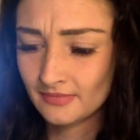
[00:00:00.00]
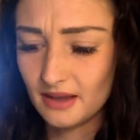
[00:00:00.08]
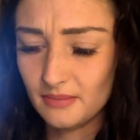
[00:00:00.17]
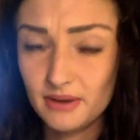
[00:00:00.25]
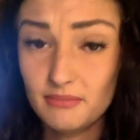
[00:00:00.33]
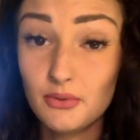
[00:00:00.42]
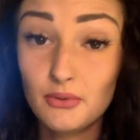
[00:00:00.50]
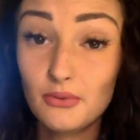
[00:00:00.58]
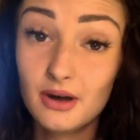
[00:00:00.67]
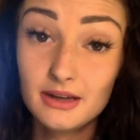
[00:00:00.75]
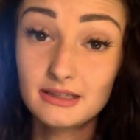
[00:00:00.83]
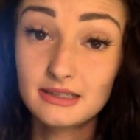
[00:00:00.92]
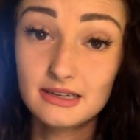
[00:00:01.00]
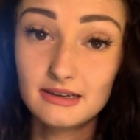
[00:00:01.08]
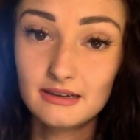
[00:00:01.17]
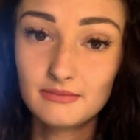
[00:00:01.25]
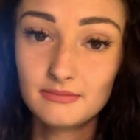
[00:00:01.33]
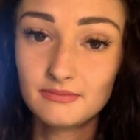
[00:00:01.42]
that people want to
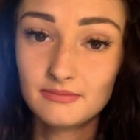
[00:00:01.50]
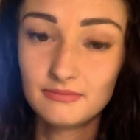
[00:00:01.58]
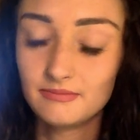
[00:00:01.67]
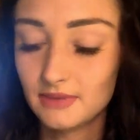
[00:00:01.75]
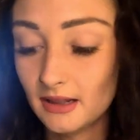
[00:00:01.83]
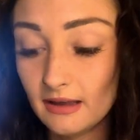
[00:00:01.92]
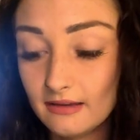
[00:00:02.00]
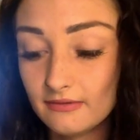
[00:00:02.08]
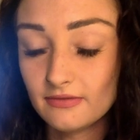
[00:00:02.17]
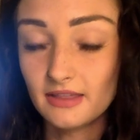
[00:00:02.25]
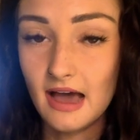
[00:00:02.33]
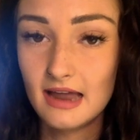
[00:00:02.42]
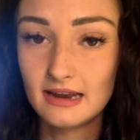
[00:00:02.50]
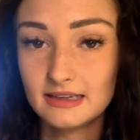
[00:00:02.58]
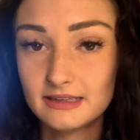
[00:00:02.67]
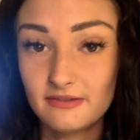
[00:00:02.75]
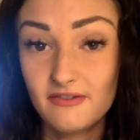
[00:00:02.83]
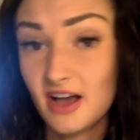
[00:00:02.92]
believe that
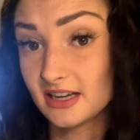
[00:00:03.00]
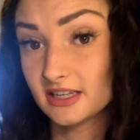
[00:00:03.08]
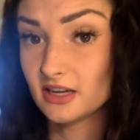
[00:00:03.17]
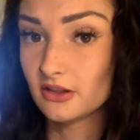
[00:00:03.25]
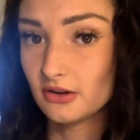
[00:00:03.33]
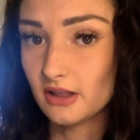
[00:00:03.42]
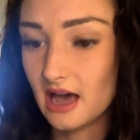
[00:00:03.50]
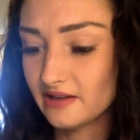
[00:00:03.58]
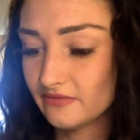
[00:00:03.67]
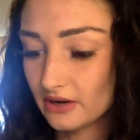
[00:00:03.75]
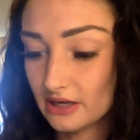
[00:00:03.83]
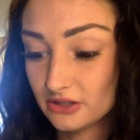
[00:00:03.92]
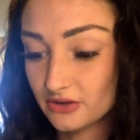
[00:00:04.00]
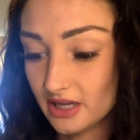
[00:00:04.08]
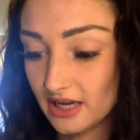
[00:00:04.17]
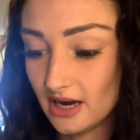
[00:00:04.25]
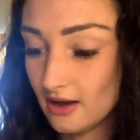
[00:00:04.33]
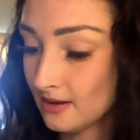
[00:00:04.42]
is affecting their life when it's
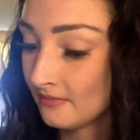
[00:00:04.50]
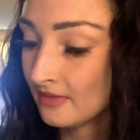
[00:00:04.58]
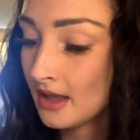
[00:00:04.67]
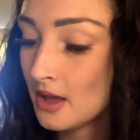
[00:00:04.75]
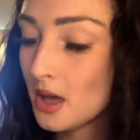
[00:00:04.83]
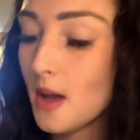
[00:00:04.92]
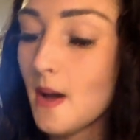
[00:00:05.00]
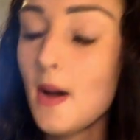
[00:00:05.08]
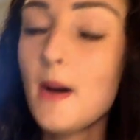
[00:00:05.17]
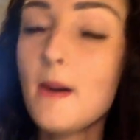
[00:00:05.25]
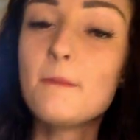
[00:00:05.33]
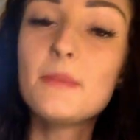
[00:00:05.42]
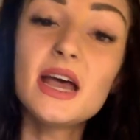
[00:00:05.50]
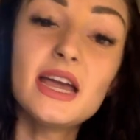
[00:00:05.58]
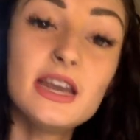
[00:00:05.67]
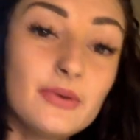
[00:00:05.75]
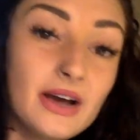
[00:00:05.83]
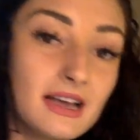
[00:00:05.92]
really not. But
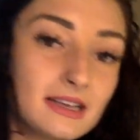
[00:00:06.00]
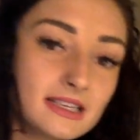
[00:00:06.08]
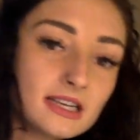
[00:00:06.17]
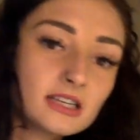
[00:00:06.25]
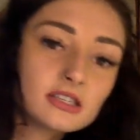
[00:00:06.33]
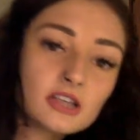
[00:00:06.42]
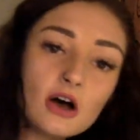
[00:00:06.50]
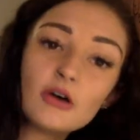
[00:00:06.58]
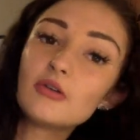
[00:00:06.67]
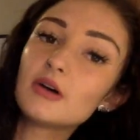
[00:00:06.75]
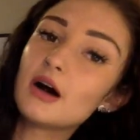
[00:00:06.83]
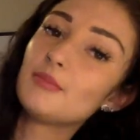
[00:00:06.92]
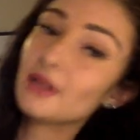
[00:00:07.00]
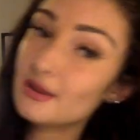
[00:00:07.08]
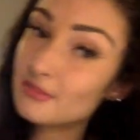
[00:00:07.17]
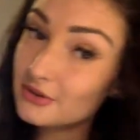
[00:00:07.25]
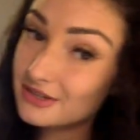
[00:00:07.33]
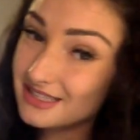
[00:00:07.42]
anyways, so a
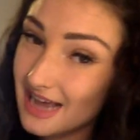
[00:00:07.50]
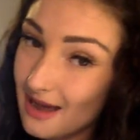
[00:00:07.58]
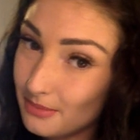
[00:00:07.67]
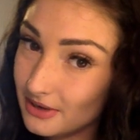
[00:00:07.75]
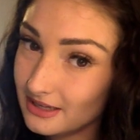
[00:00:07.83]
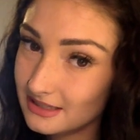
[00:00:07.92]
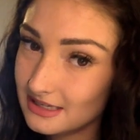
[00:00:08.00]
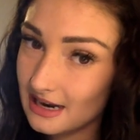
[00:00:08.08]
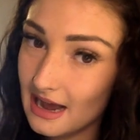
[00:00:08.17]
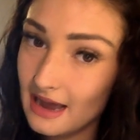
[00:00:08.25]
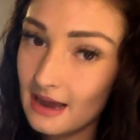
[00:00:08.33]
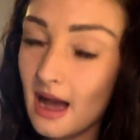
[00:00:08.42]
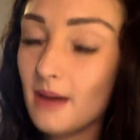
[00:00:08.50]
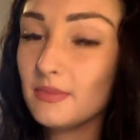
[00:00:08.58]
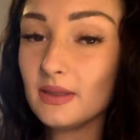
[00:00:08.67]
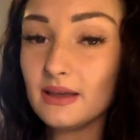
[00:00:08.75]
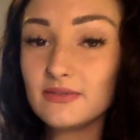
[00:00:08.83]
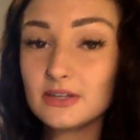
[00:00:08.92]
blood moon is happening tonight. I
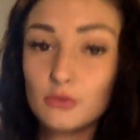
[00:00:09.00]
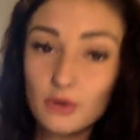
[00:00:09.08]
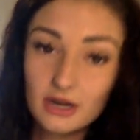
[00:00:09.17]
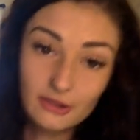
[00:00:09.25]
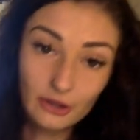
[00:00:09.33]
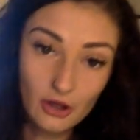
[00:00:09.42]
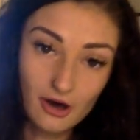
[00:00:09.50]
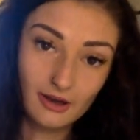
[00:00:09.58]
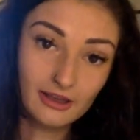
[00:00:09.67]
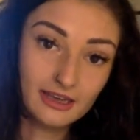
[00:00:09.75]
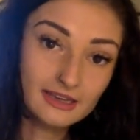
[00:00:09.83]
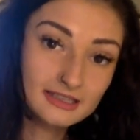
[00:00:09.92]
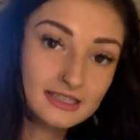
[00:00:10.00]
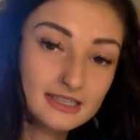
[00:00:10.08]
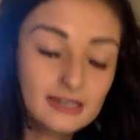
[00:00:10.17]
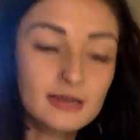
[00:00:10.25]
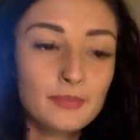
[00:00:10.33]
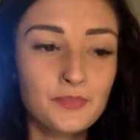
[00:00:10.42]
believe it's one of the
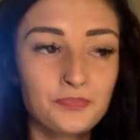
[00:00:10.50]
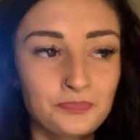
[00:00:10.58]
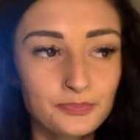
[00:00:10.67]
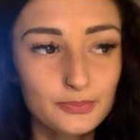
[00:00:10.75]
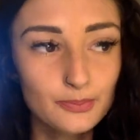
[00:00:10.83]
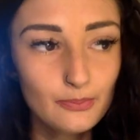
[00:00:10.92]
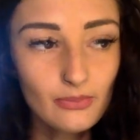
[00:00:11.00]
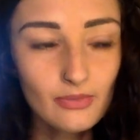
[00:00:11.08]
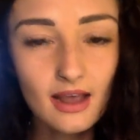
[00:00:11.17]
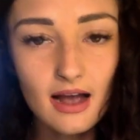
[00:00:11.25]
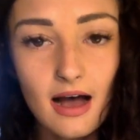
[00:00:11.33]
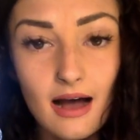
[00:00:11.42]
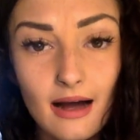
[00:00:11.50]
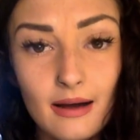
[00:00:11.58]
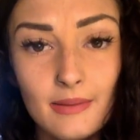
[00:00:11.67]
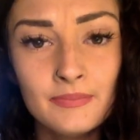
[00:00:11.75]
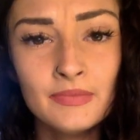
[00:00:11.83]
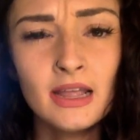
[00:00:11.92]
longest.
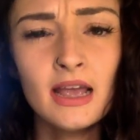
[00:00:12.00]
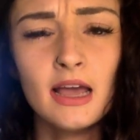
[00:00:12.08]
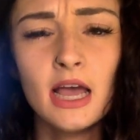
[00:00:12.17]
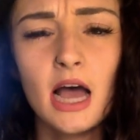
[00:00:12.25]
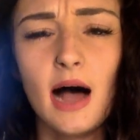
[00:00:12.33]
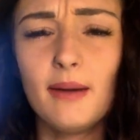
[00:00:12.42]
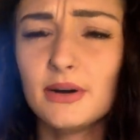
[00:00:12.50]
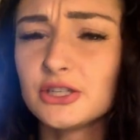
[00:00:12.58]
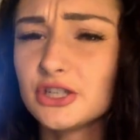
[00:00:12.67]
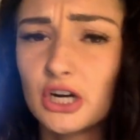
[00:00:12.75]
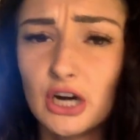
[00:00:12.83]
A bunch of